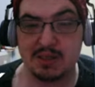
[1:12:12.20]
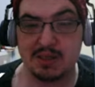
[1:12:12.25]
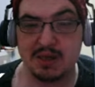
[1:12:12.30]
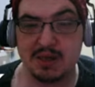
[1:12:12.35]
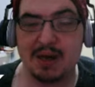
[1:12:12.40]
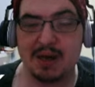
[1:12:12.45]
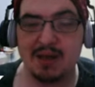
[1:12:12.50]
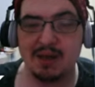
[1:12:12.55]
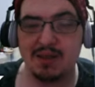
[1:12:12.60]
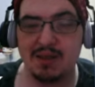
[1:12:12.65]

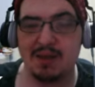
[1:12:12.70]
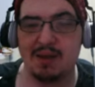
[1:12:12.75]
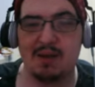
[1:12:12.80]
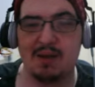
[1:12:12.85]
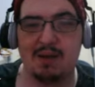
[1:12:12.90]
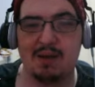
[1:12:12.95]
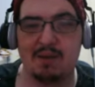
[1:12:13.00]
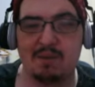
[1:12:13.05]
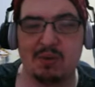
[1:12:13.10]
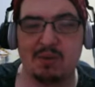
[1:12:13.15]
I
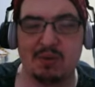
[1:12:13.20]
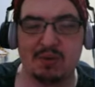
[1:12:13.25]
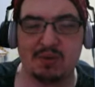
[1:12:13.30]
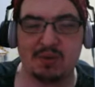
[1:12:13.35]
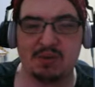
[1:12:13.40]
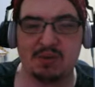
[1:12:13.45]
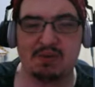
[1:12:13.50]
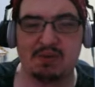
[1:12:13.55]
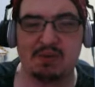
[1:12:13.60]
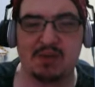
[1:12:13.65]
love those
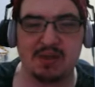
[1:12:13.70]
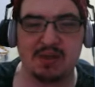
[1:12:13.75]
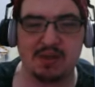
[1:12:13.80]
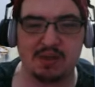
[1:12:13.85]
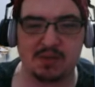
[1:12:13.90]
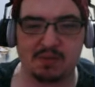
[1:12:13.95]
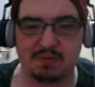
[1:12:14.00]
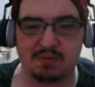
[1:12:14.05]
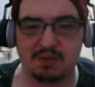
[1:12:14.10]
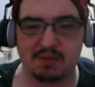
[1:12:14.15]

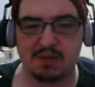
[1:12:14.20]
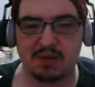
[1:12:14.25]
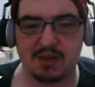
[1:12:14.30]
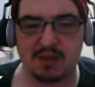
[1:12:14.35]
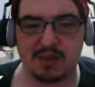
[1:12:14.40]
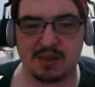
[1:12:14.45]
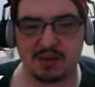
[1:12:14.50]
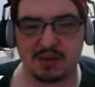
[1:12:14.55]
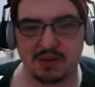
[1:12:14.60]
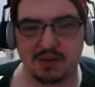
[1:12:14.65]
festival
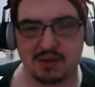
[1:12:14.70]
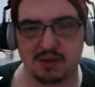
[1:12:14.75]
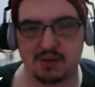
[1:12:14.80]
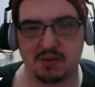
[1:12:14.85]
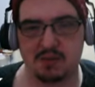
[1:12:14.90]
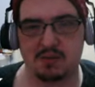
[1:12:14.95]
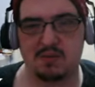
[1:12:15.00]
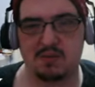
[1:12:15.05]
lights too.